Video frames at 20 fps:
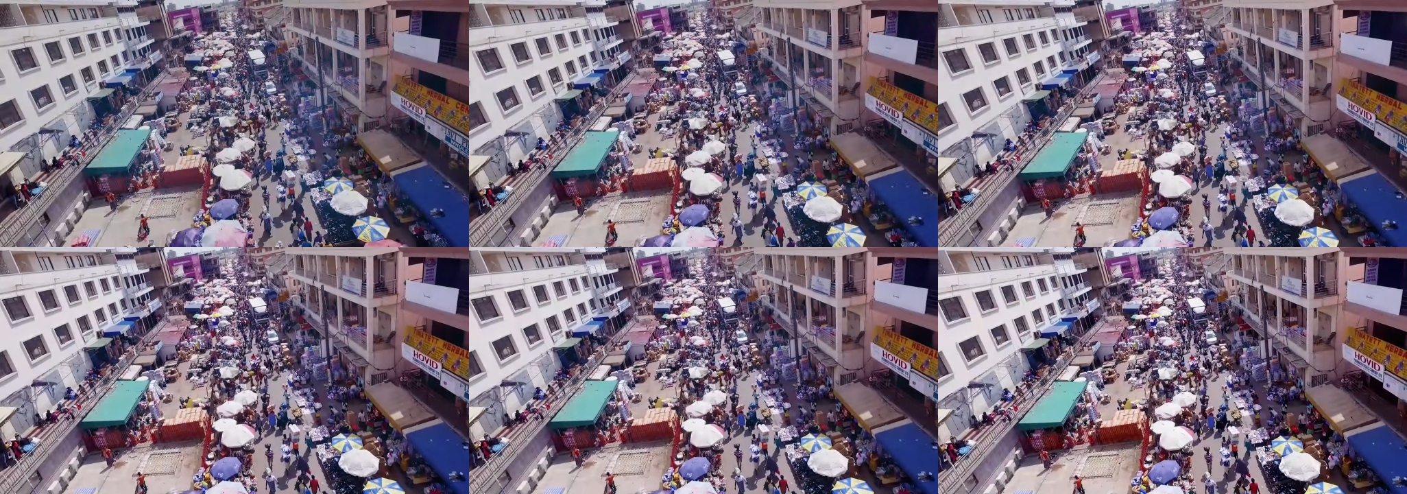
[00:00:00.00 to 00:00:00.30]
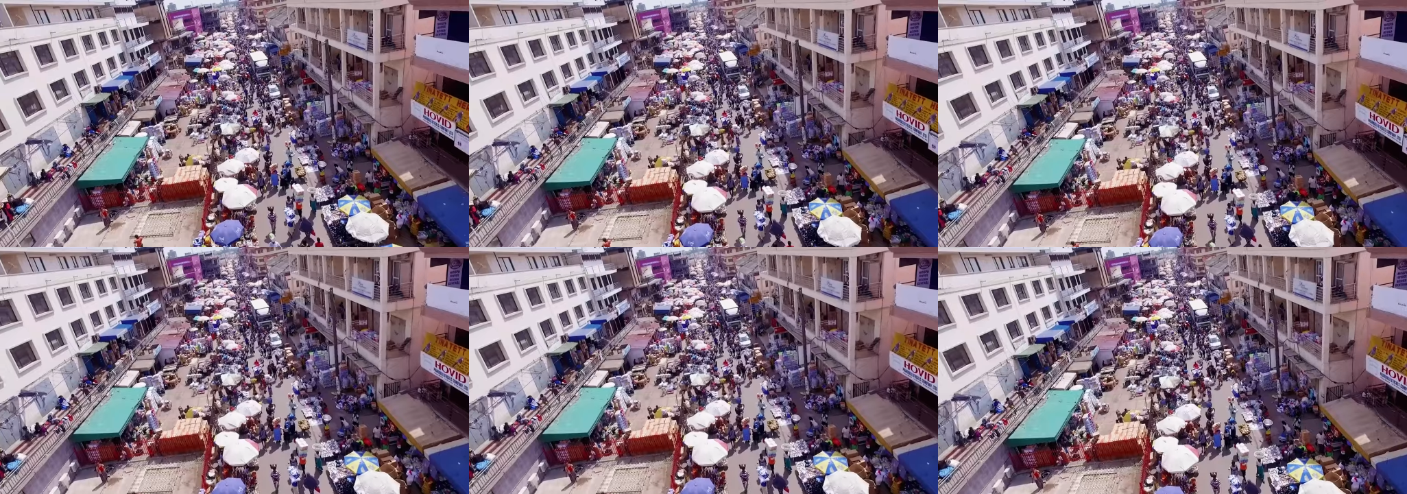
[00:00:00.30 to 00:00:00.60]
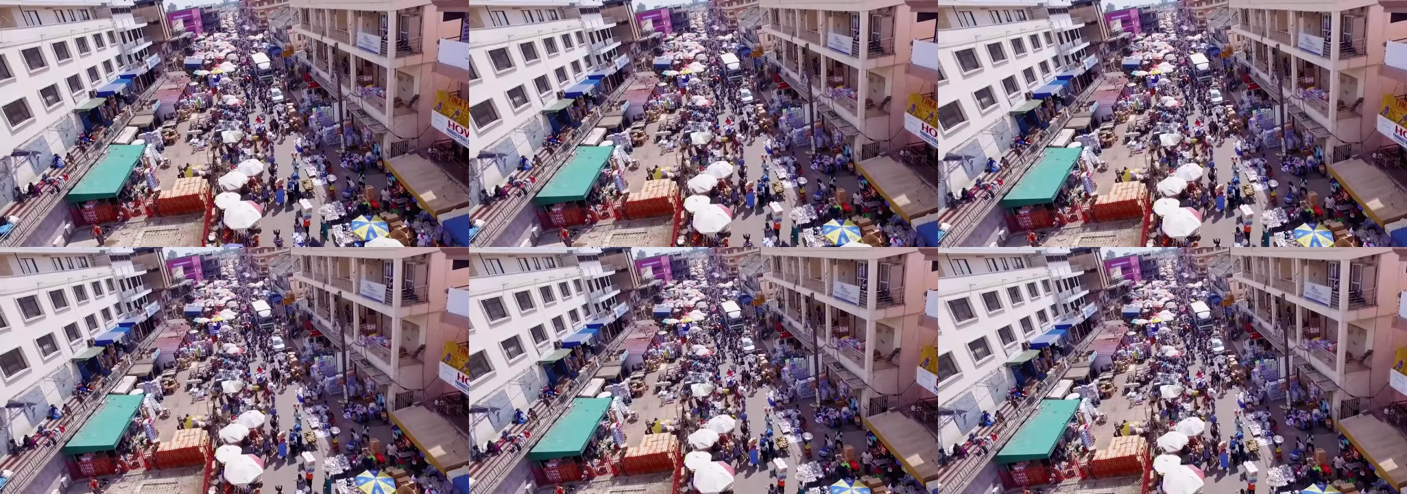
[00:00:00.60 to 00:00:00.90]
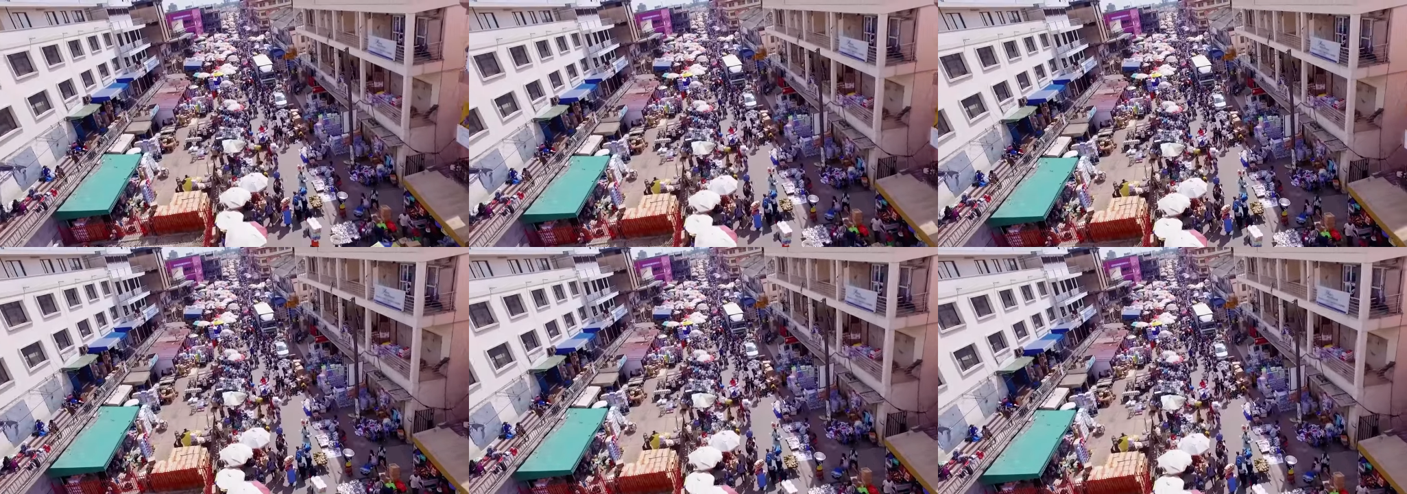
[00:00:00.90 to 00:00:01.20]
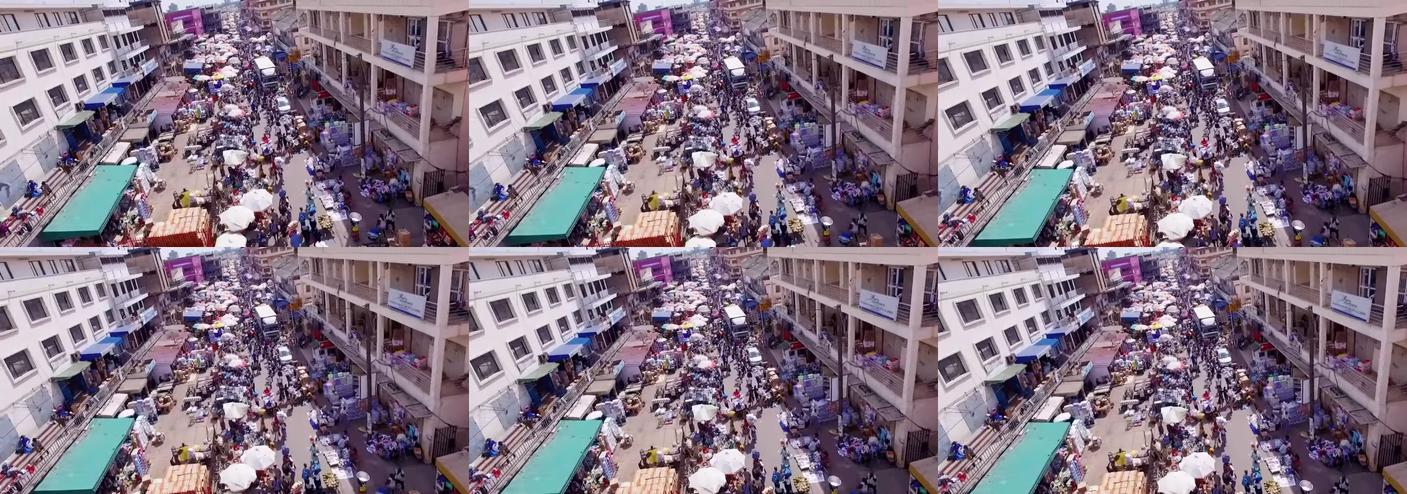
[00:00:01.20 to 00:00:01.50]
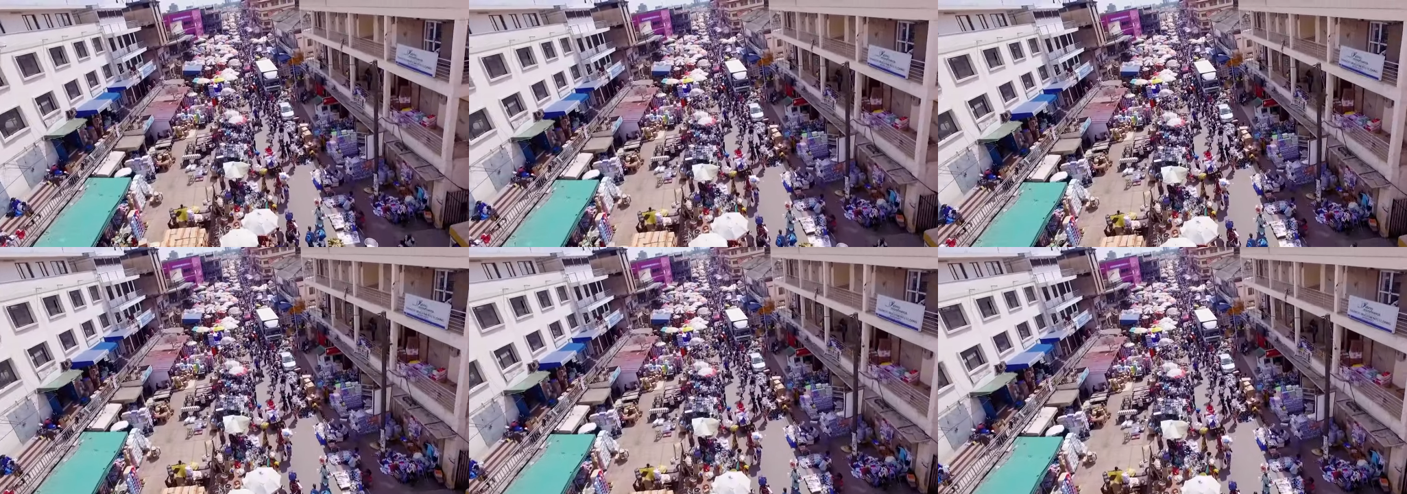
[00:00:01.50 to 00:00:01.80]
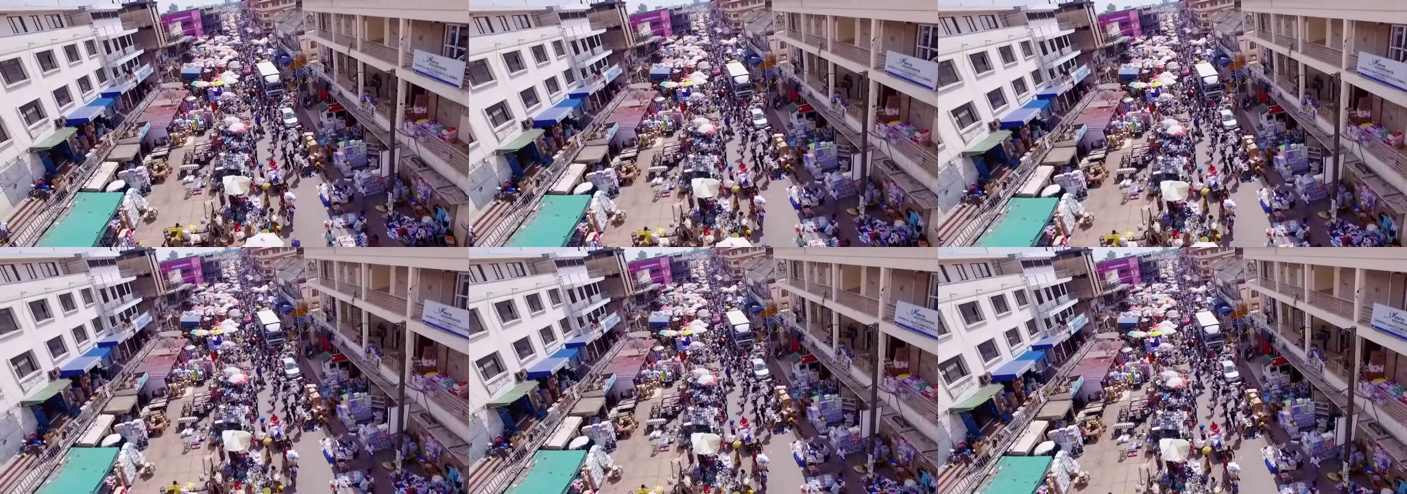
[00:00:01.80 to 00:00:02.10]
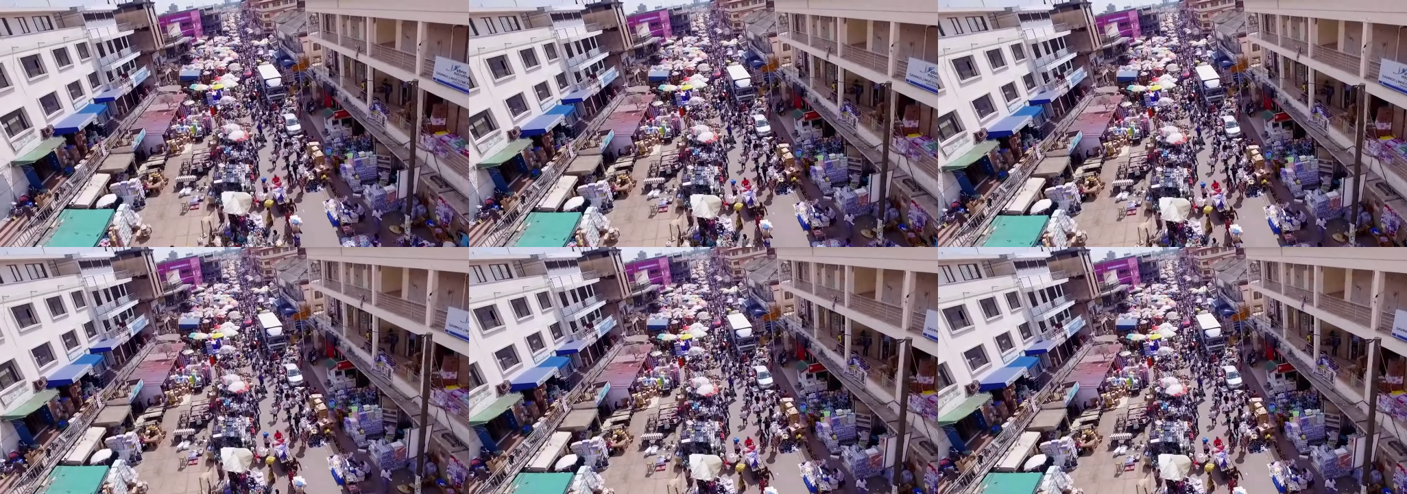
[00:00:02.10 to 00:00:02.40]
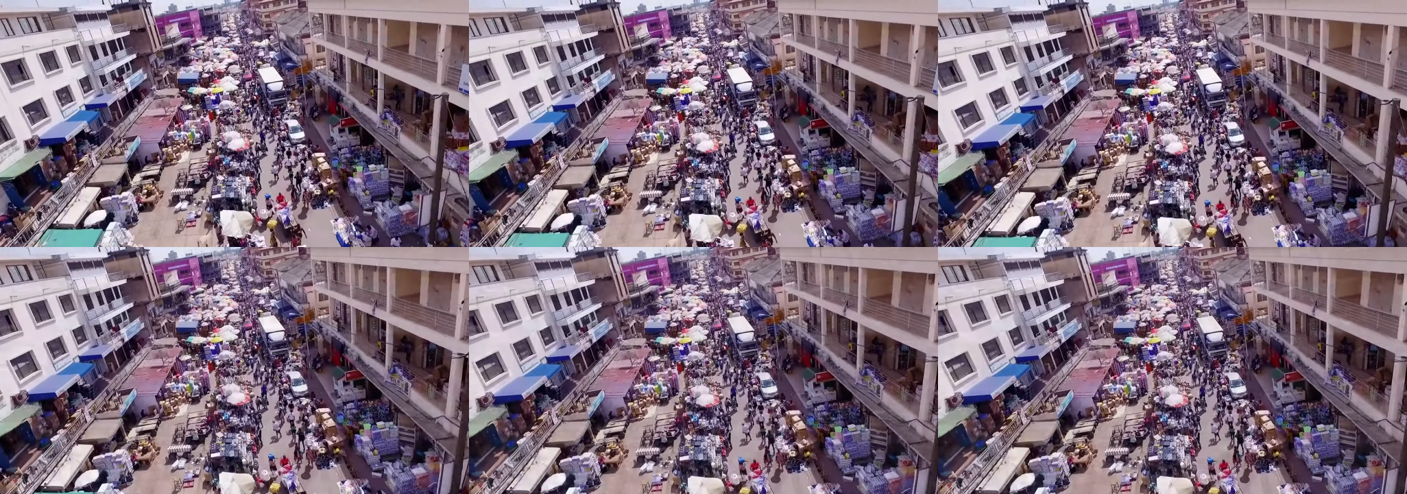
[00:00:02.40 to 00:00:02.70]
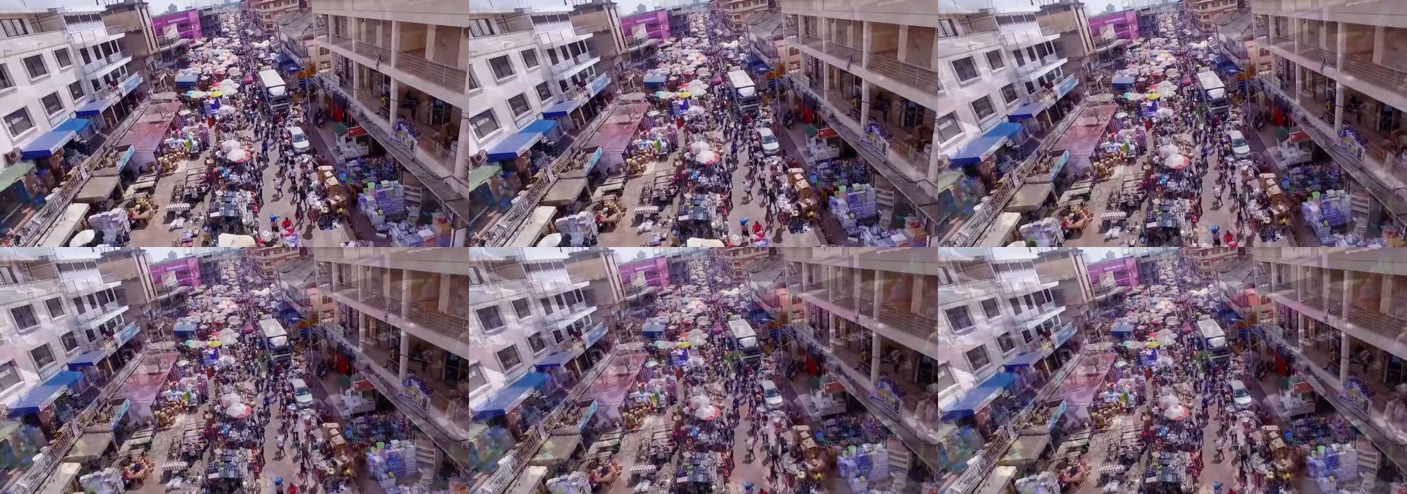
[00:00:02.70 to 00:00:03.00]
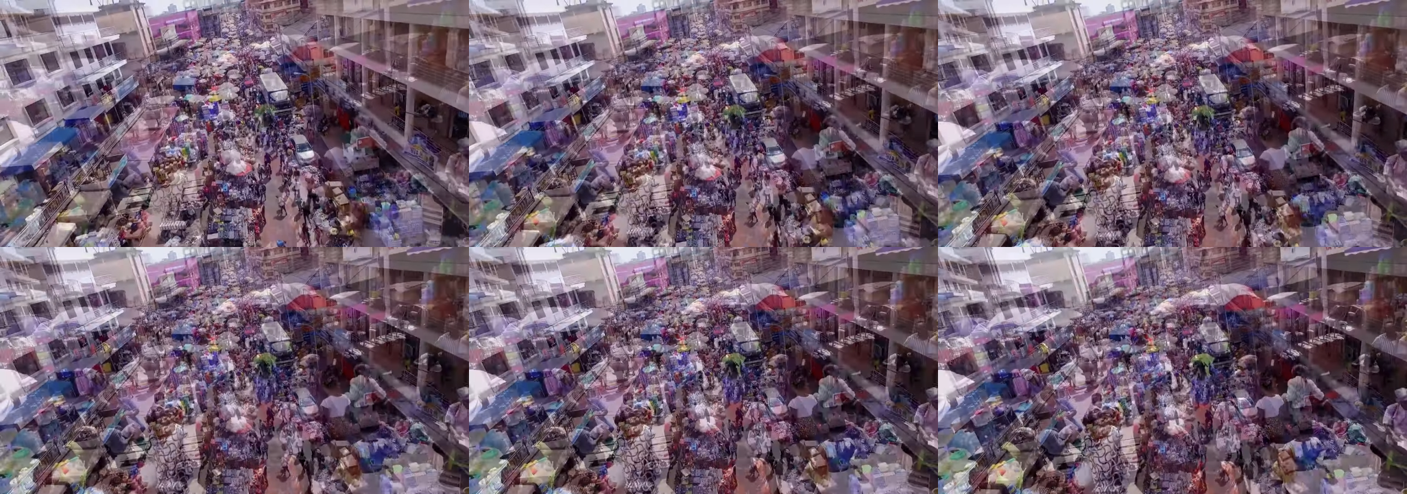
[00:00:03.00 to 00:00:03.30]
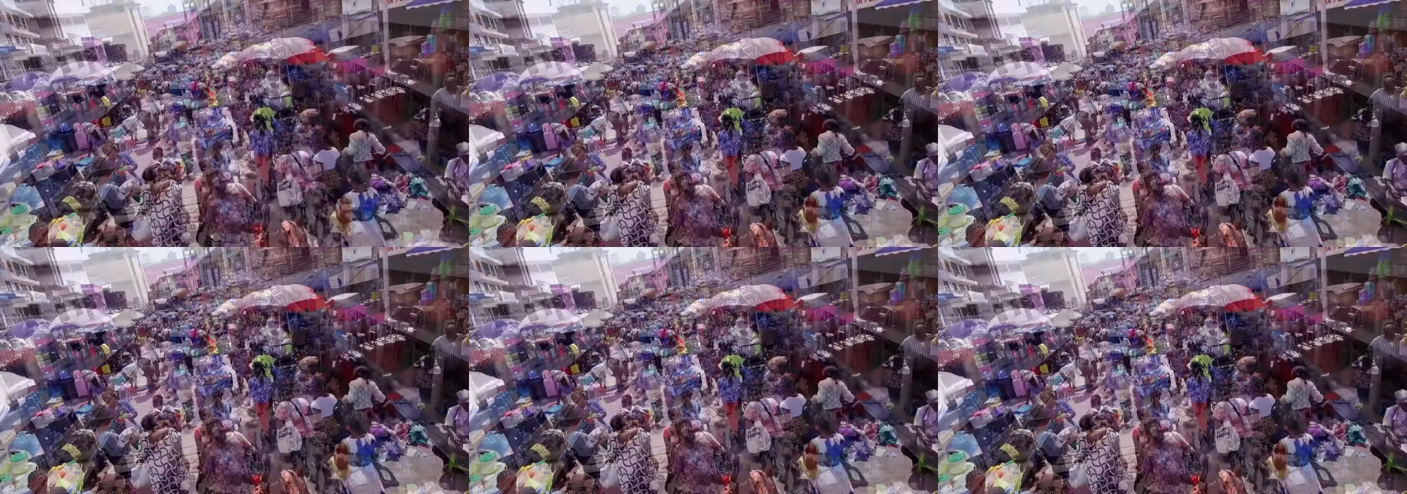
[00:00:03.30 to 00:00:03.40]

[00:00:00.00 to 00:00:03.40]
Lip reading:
No face is visible, so there are no lips to read.